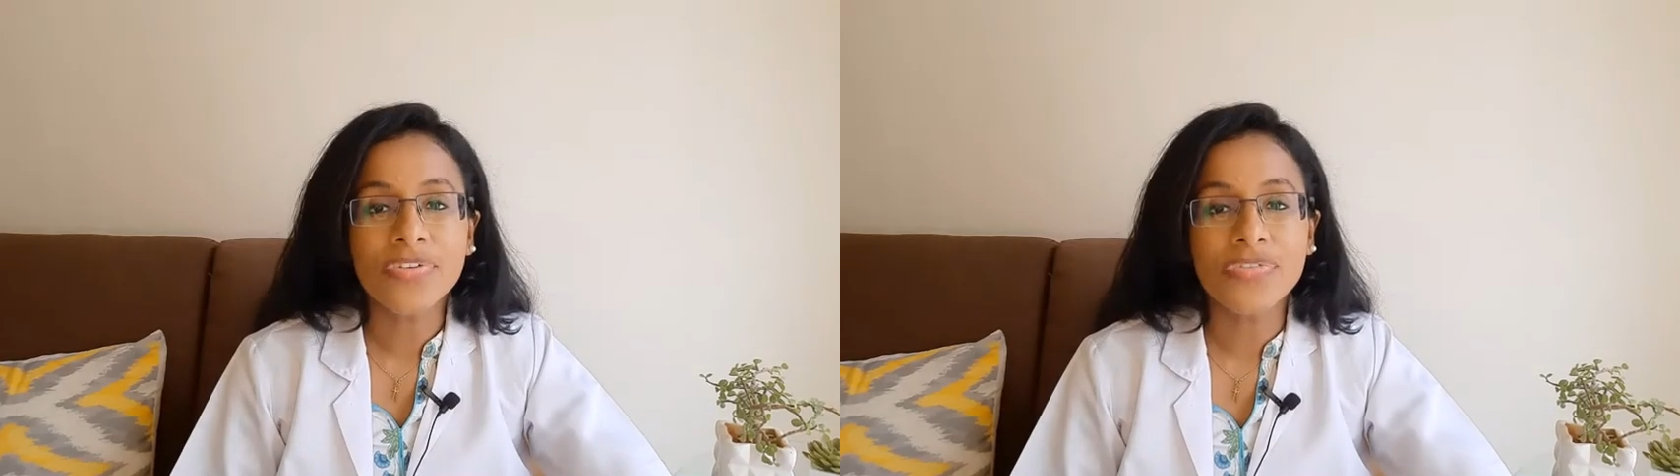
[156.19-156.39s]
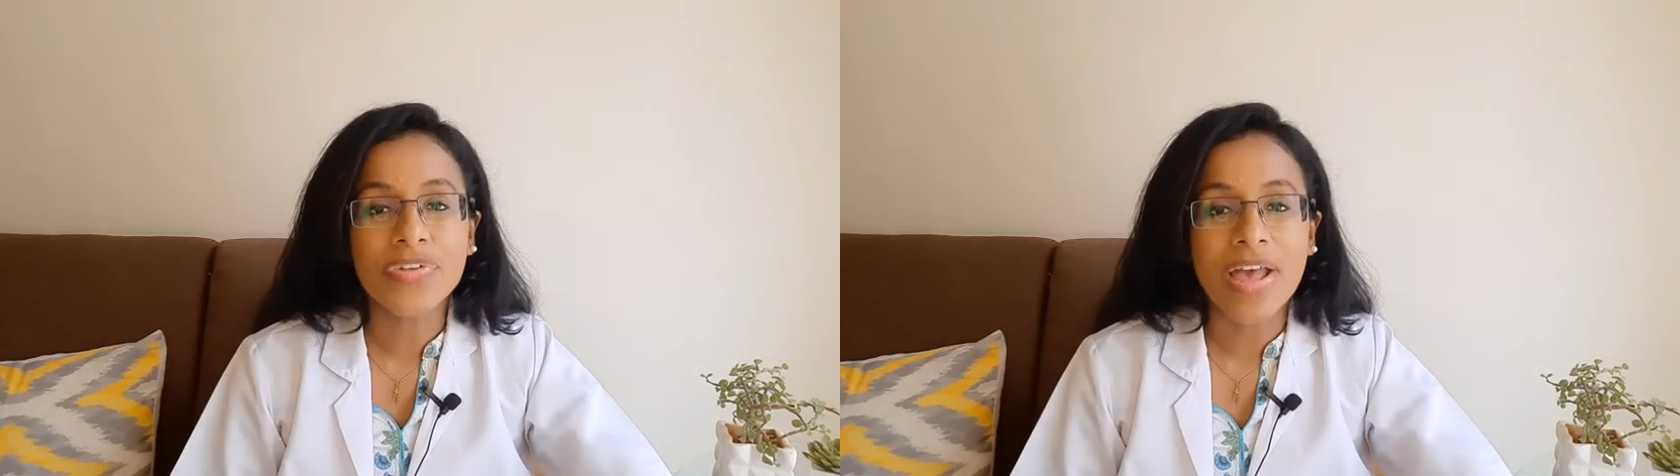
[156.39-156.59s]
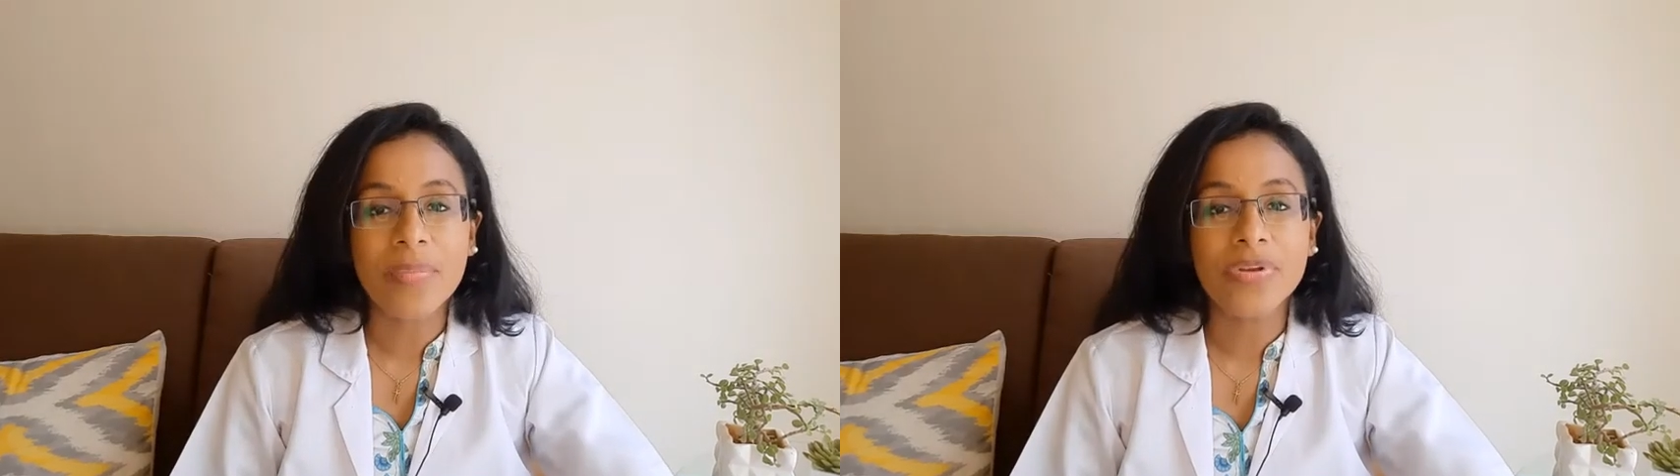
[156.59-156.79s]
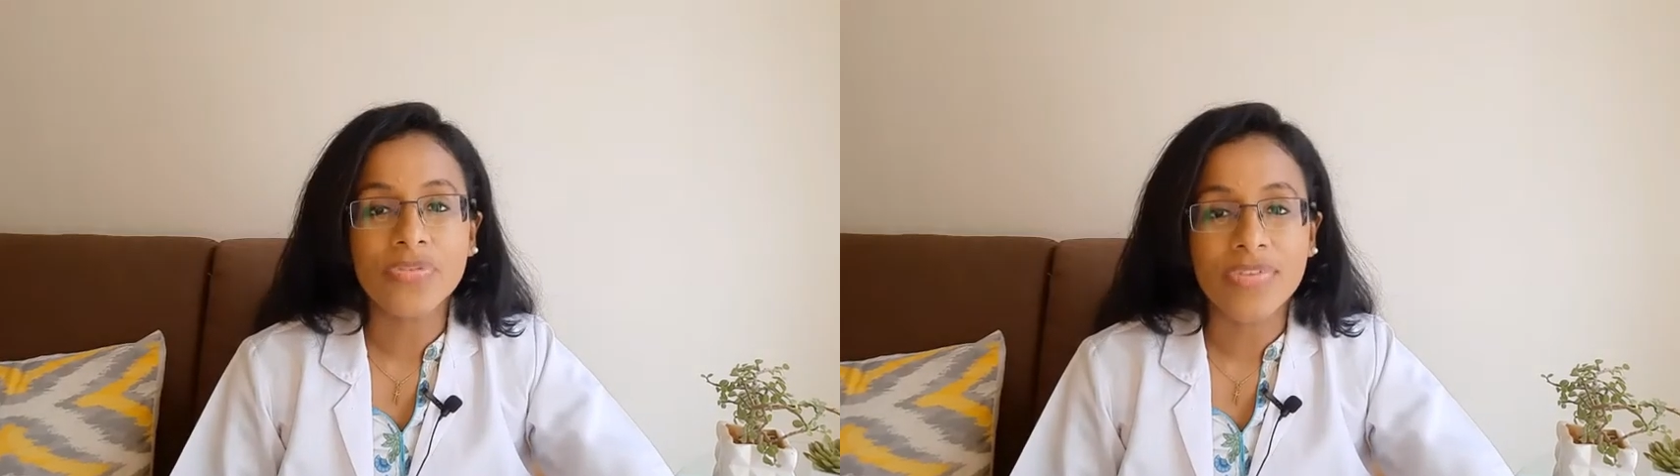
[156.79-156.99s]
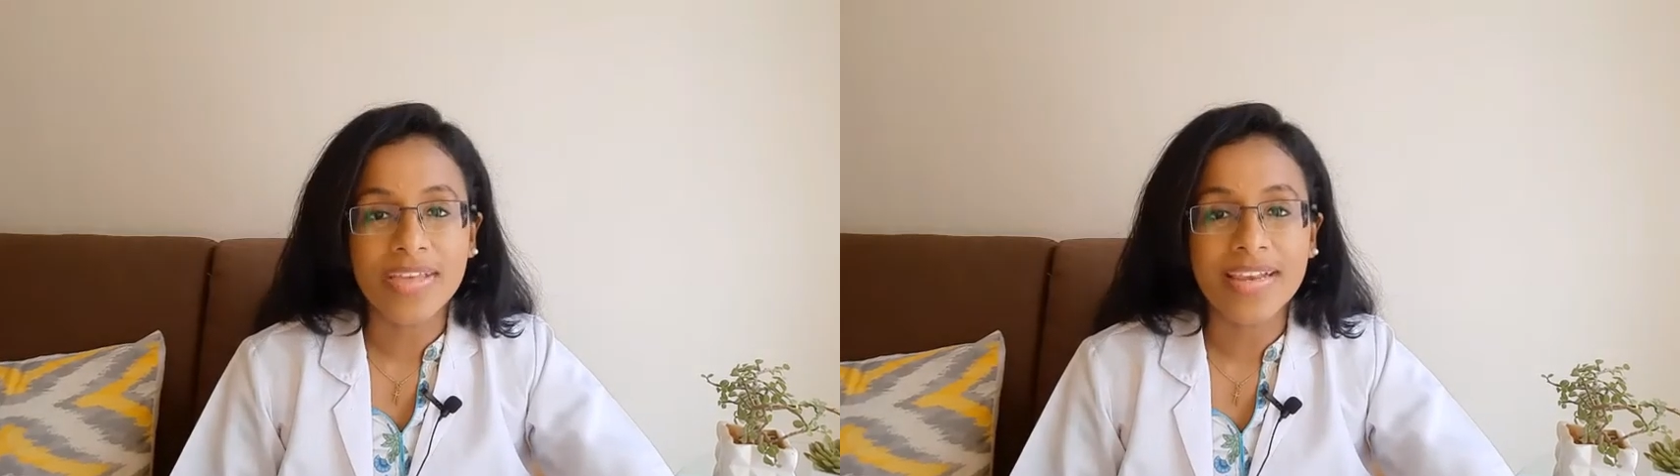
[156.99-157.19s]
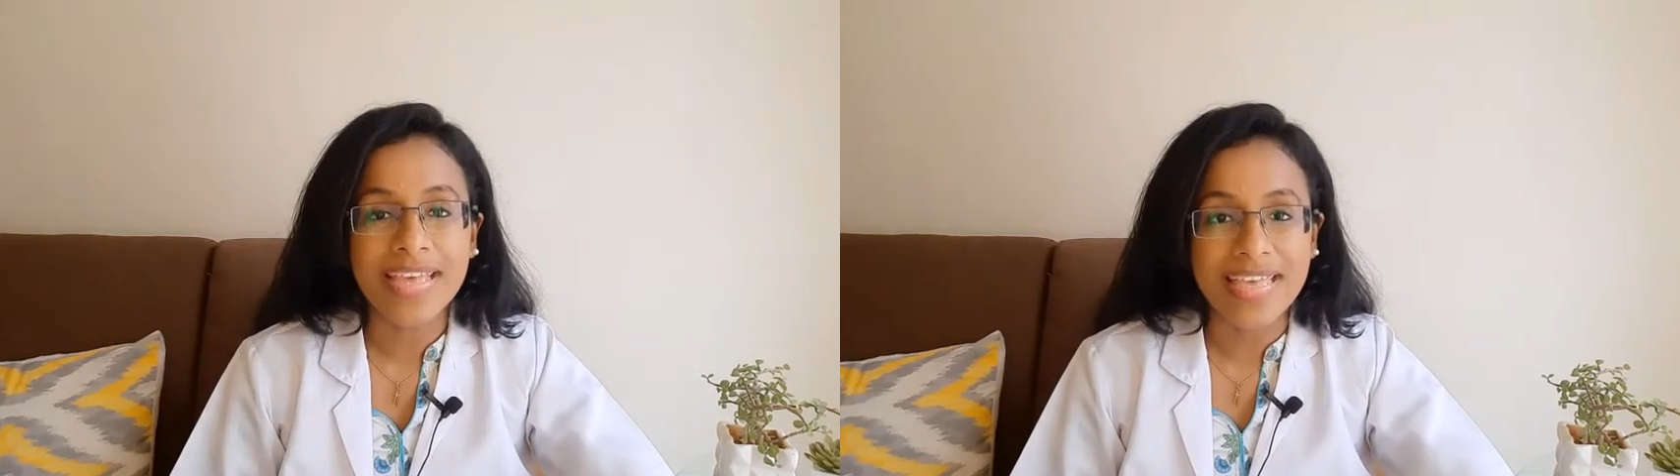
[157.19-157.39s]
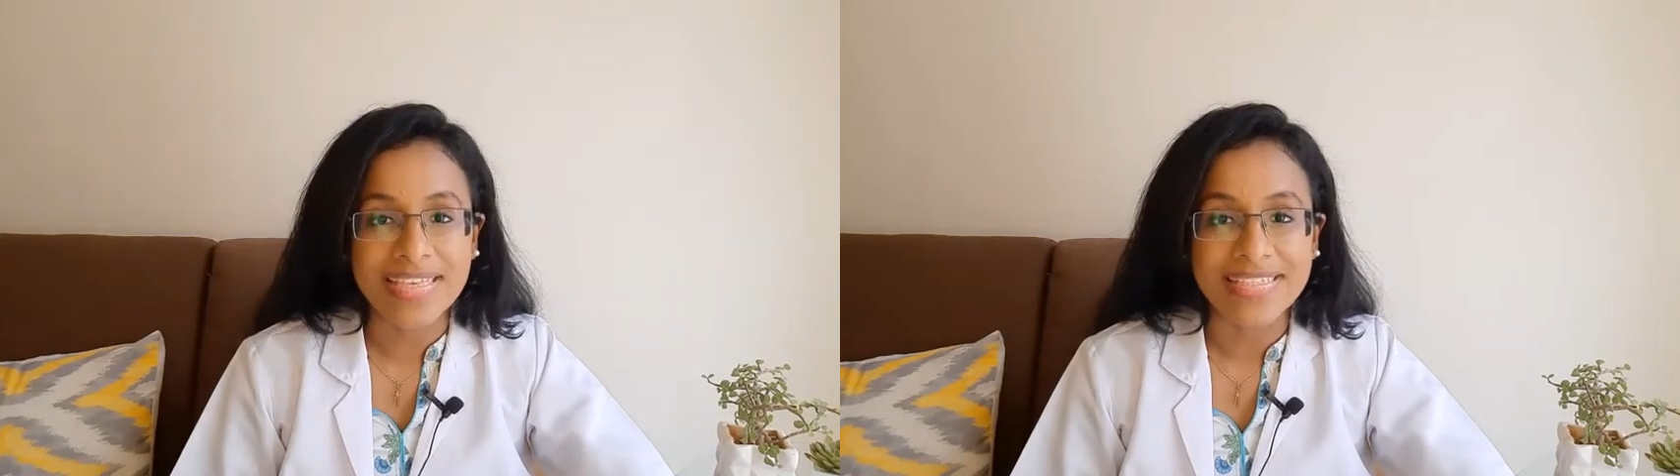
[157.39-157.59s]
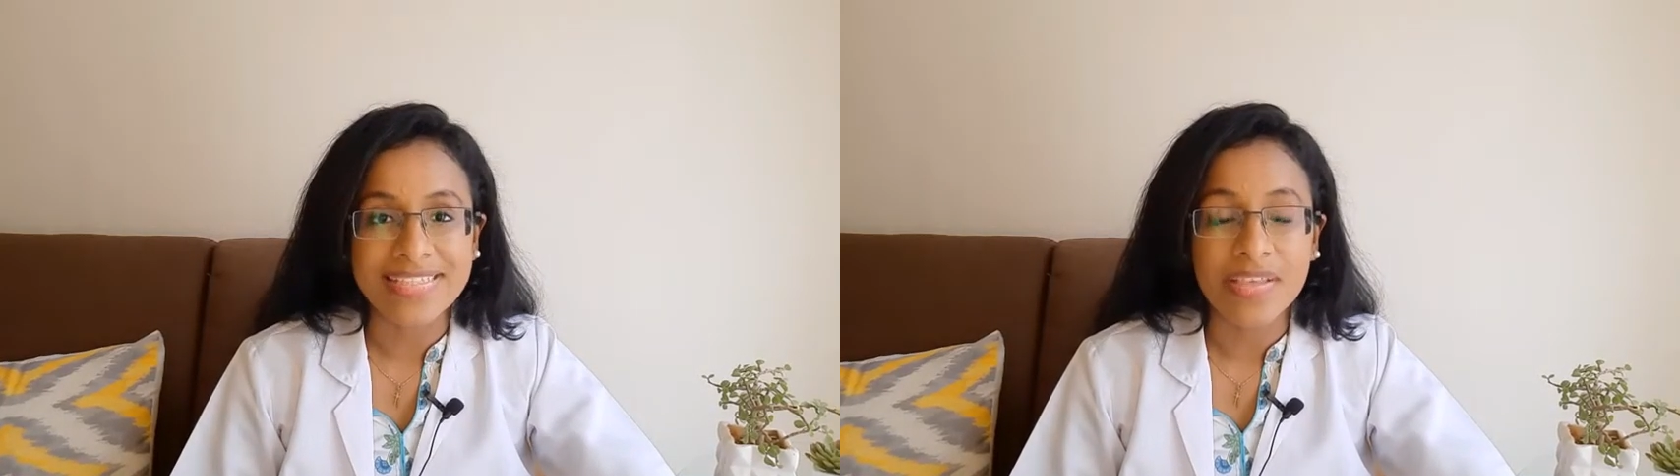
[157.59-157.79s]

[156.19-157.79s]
foramen ovale is,